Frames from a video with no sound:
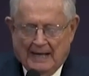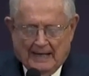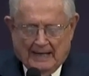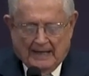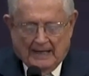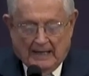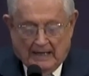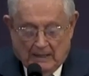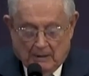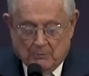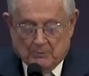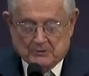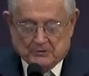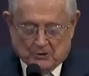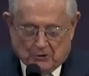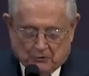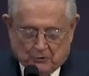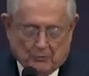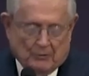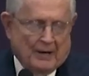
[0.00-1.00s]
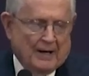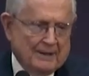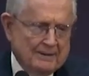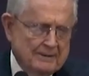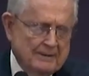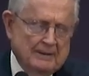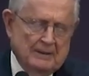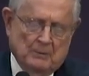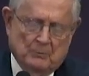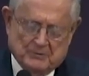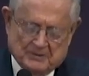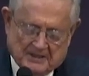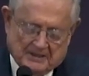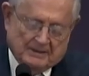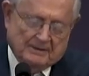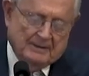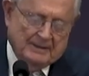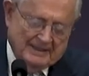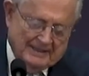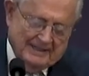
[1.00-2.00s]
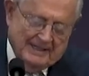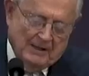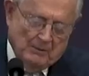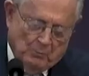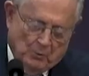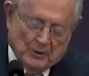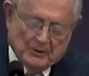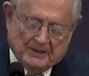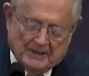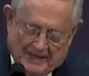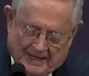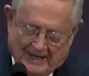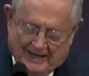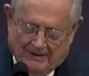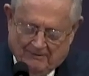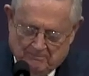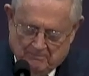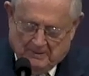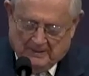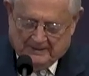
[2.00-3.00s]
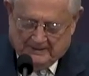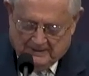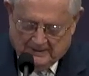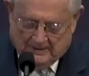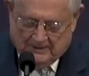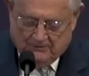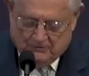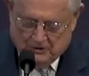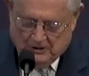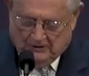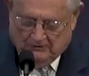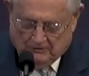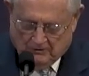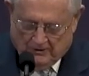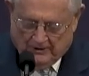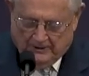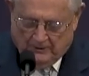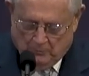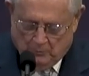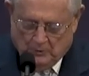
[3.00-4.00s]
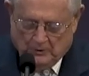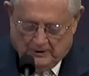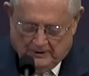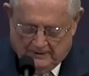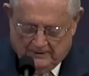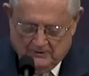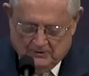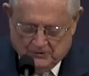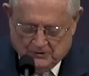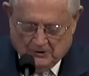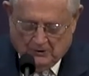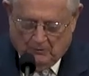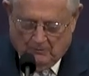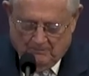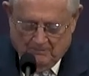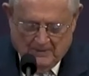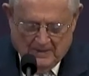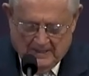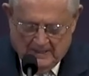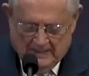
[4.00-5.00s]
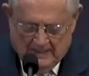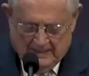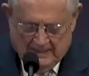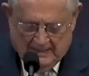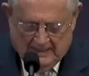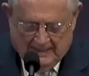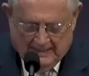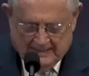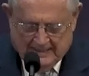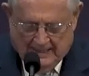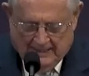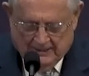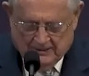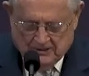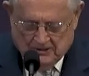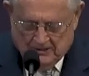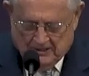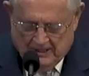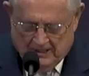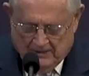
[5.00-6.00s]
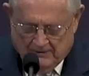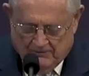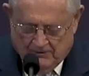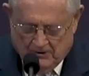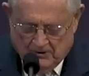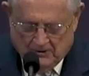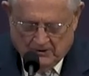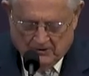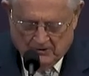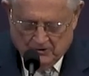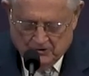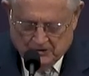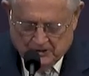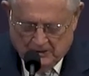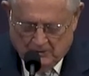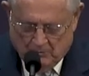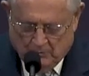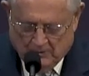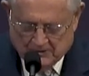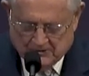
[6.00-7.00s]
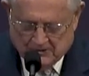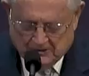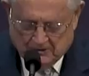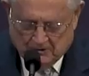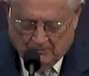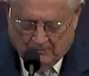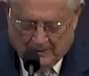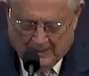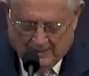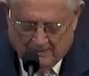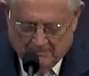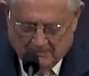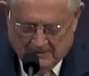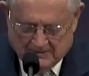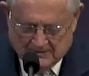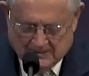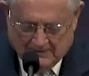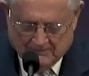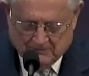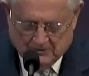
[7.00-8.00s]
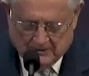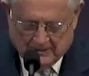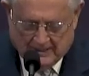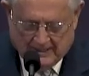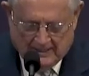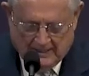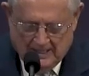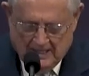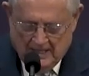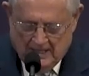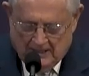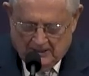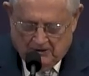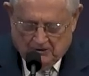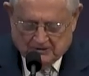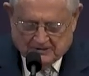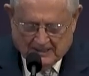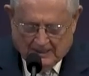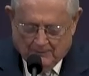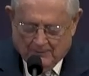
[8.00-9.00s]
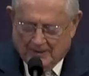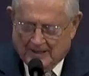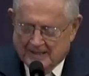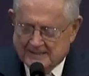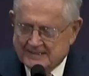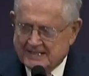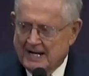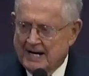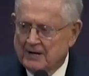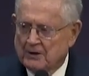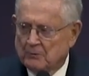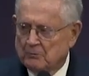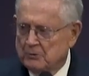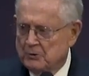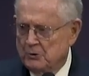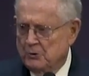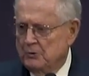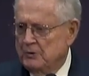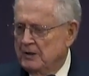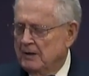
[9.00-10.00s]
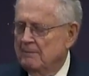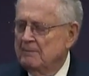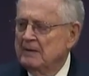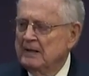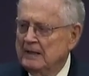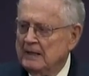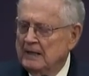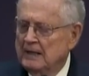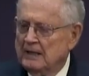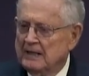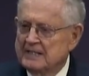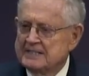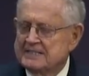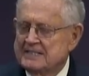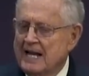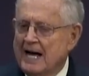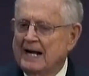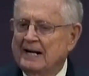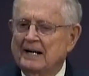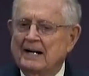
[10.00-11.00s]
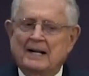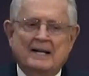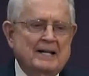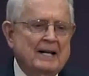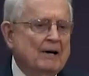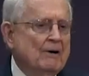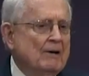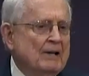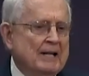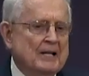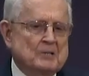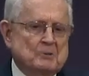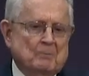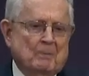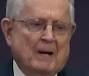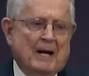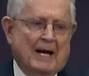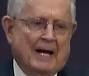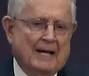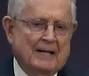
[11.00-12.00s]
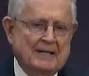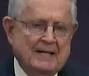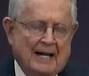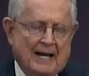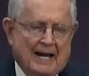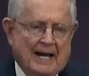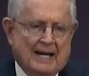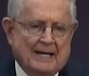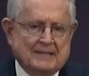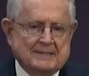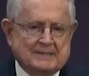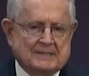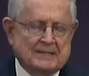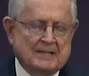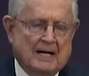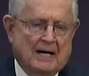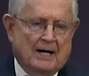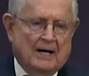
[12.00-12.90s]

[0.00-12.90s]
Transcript: It was a threat. It was he wouldn't have, but she thought he would. So it kind of took care of her. She wasn't around much after that. You say, well, that's kind of rude. It's not nearly as bad as